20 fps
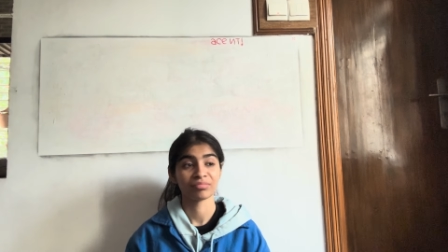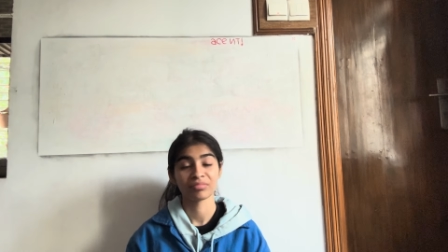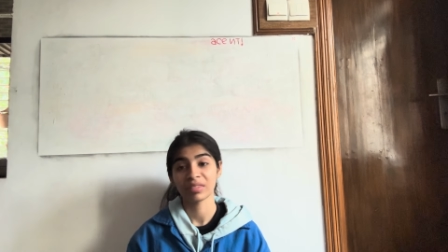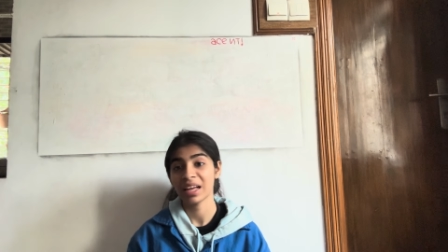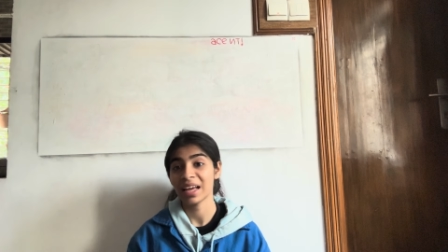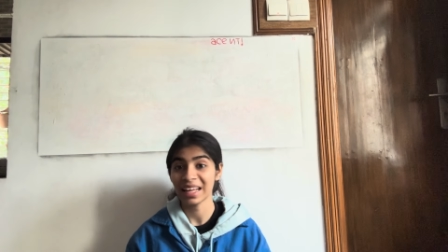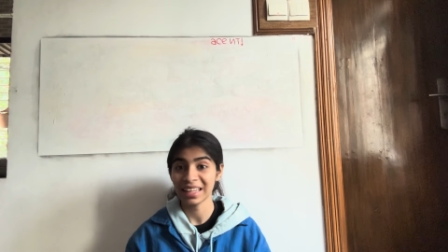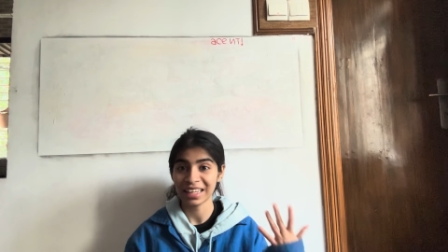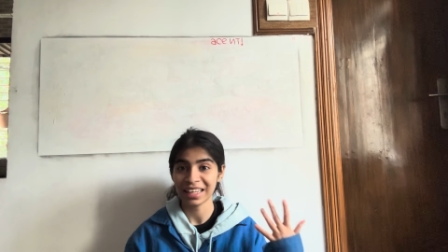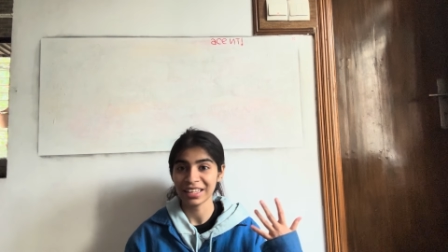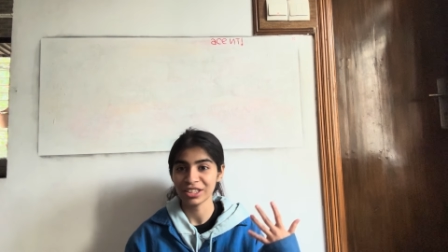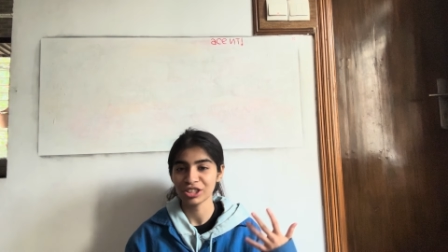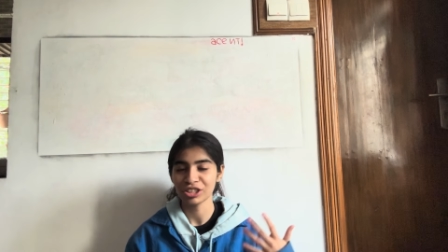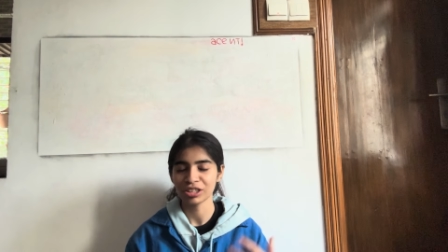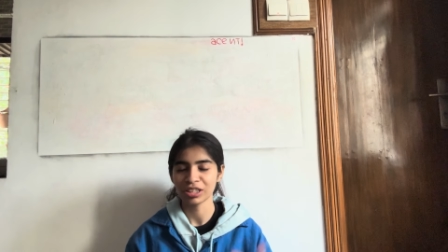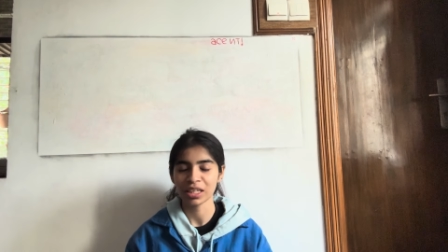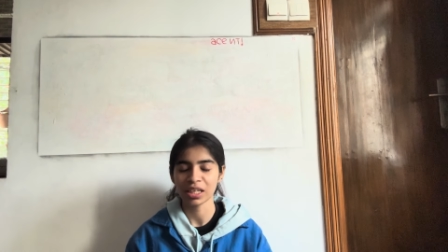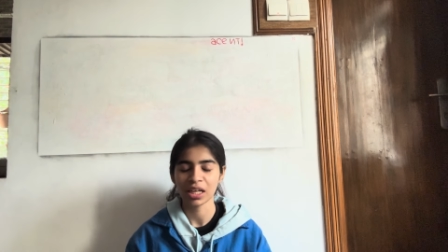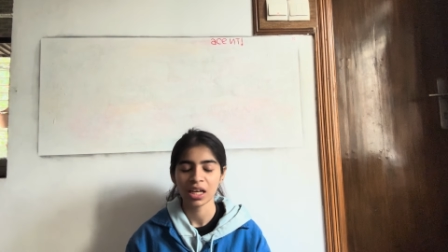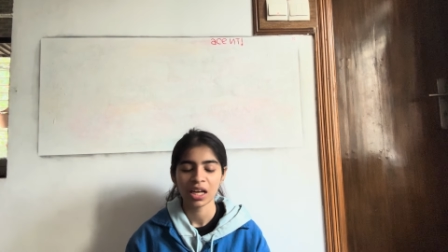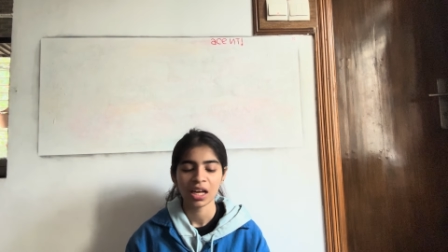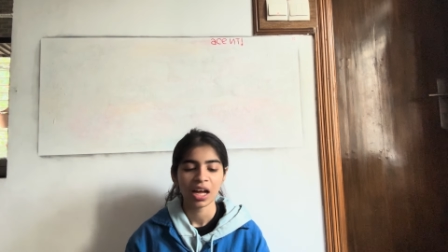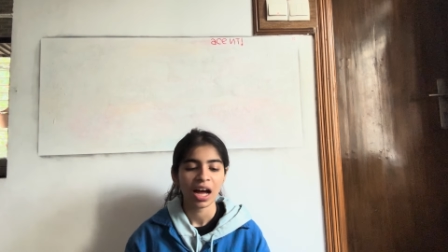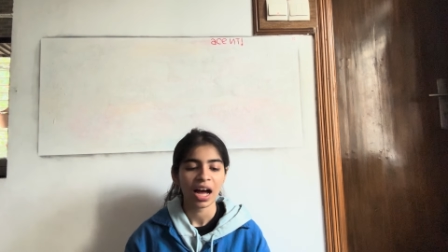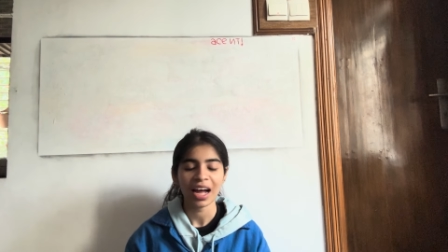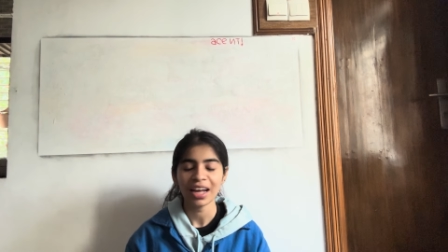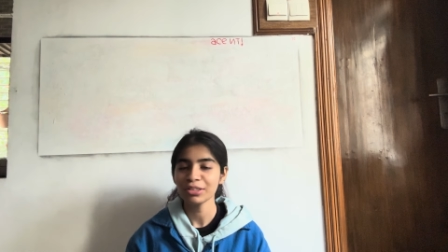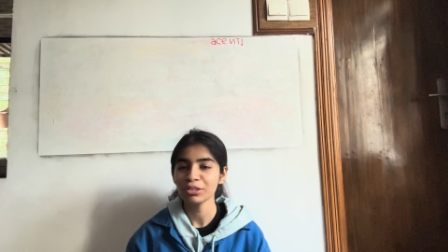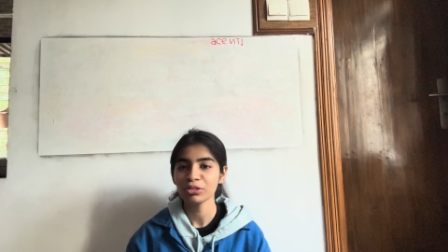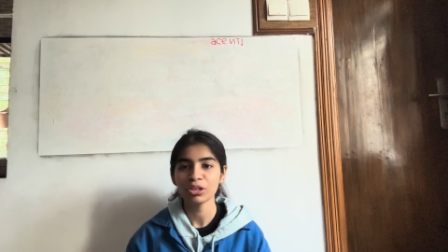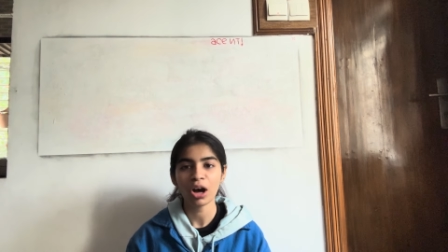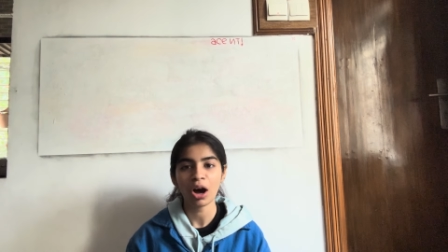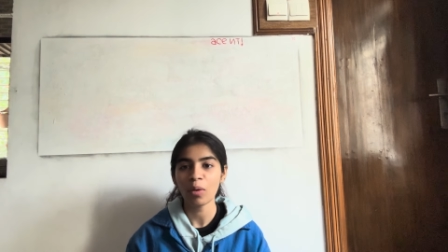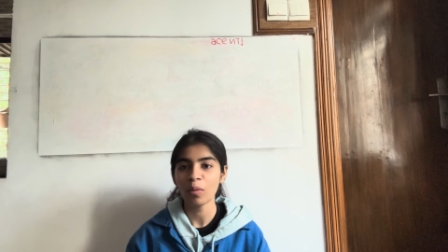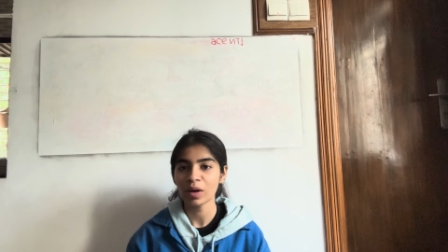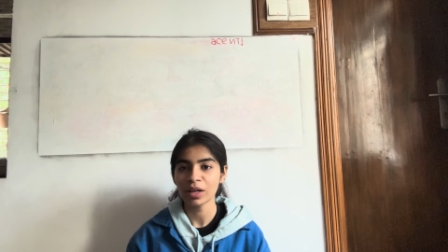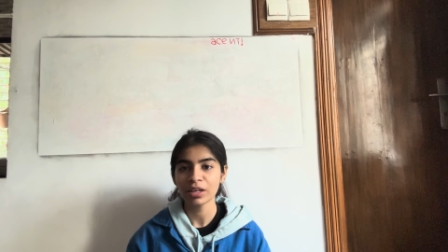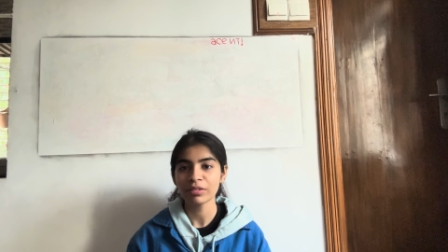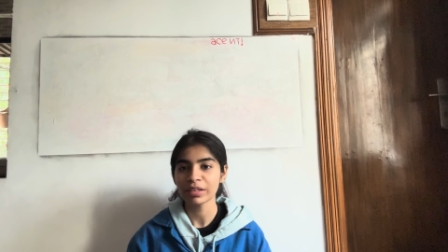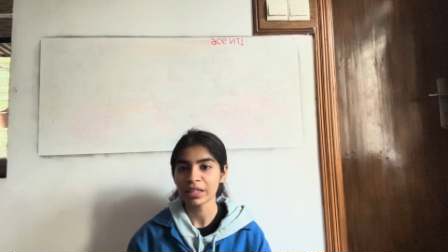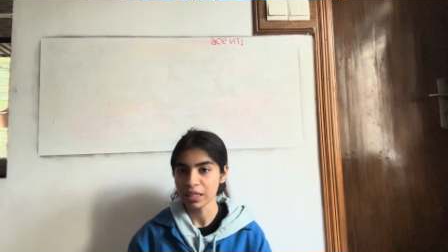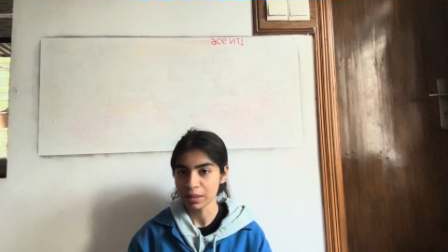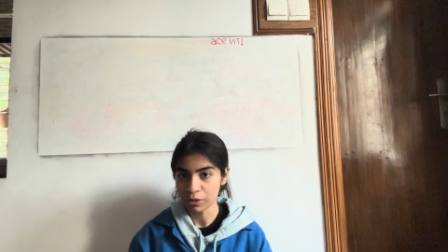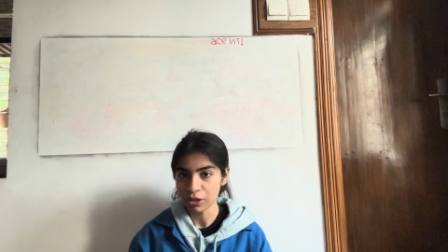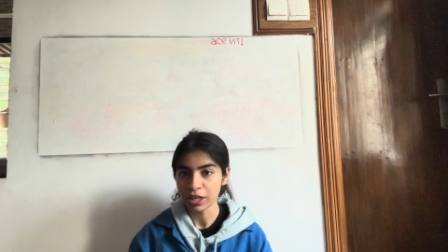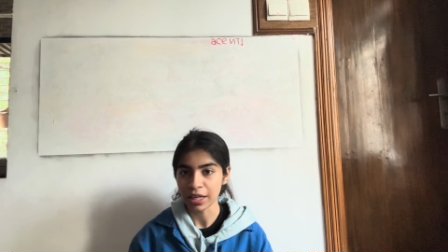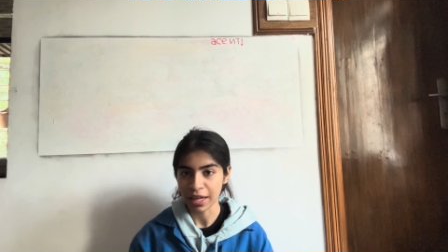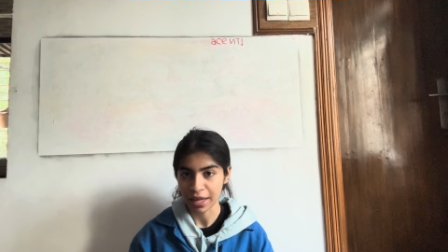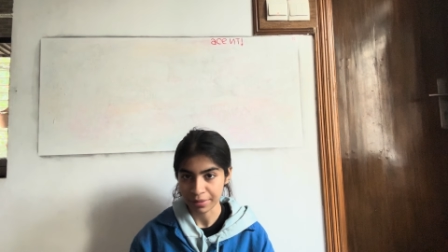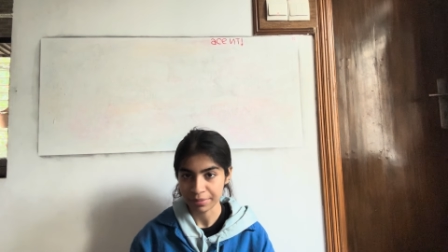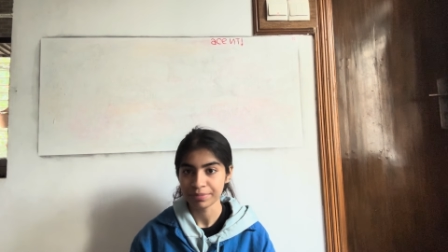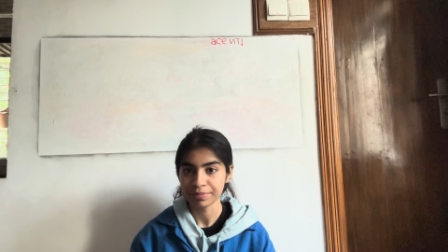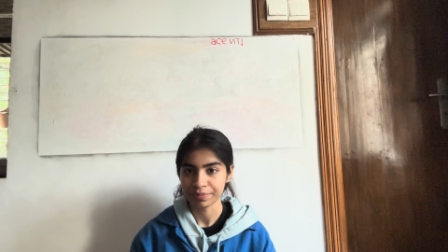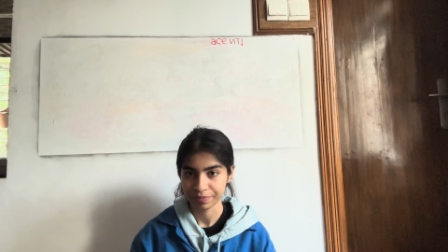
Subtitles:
ADHD, I do not want to read the book again.